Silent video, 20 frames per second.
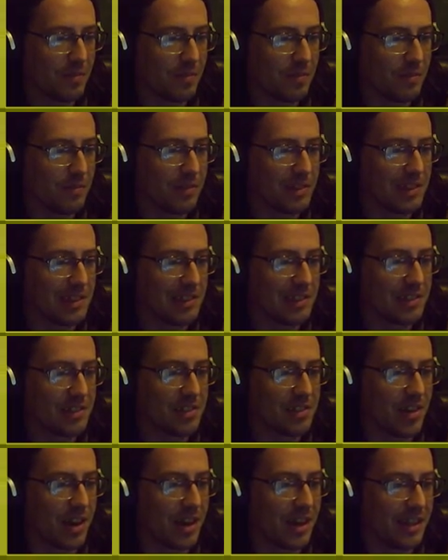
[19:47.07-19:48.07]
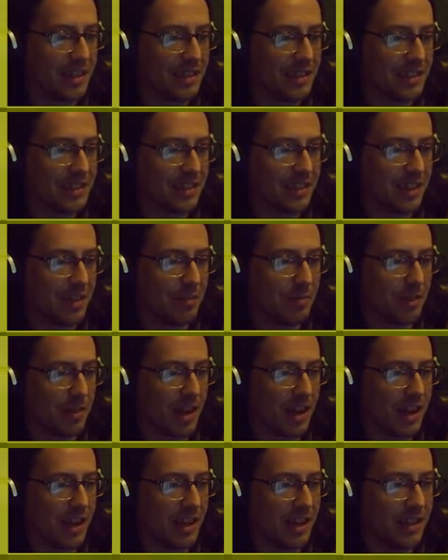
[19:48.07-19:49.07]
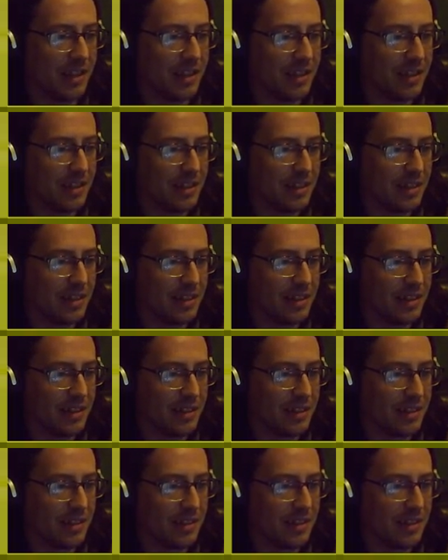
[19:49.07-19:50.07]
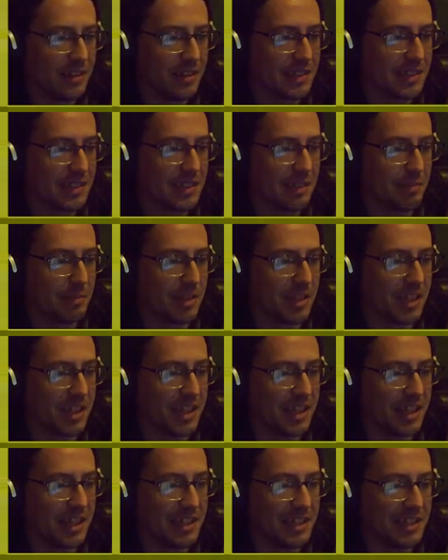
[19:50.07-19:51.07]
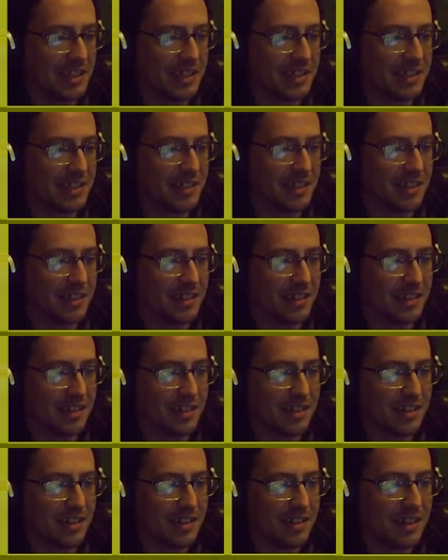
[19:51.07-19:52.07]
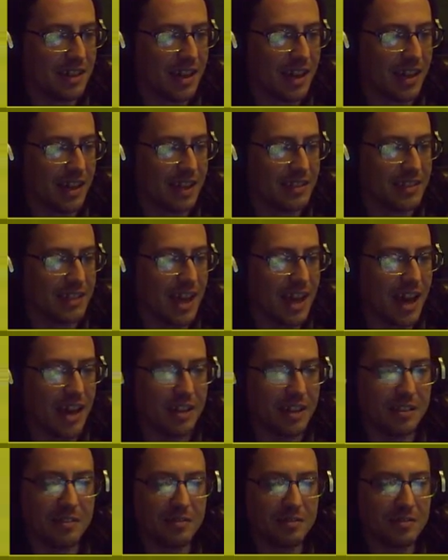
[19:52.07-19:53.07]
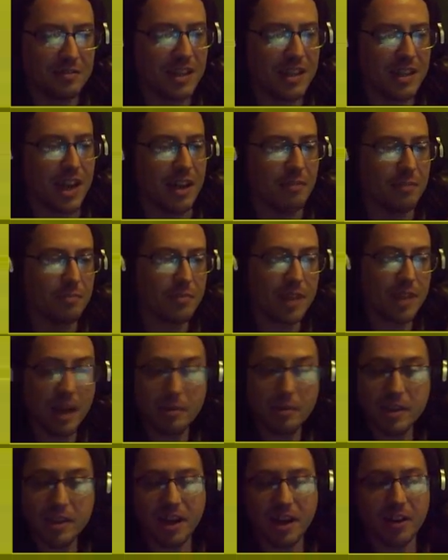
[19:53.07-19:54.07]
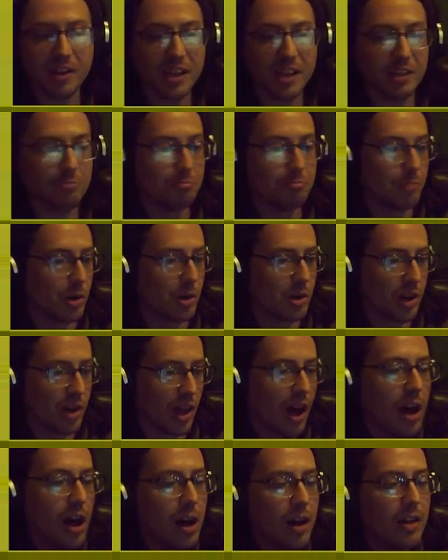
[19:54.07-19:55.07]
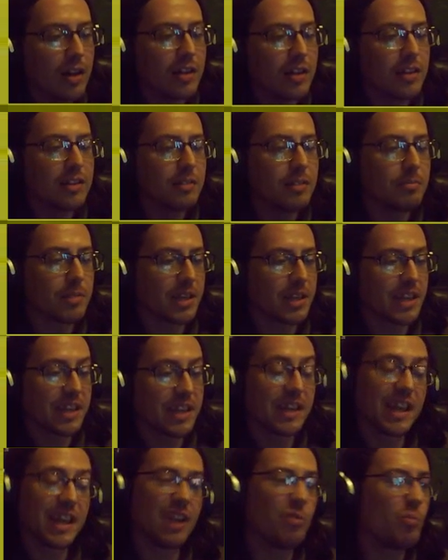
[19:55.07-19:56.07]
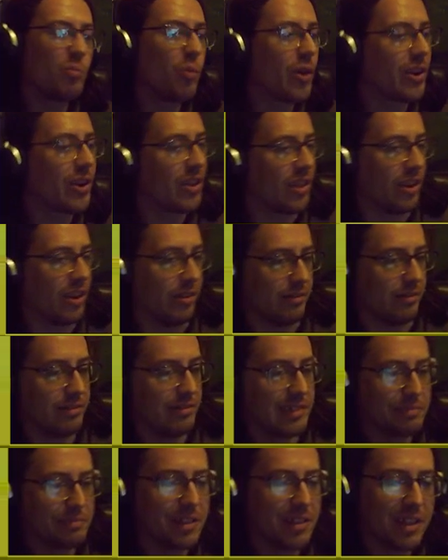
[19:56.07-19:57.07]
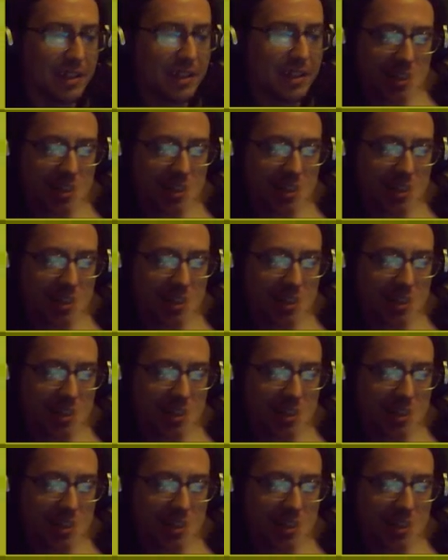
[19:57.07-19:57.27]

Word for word: we'll just trade away some of these. And then, yeah, now he can't kill Mukla. But he can kill one of those, but I,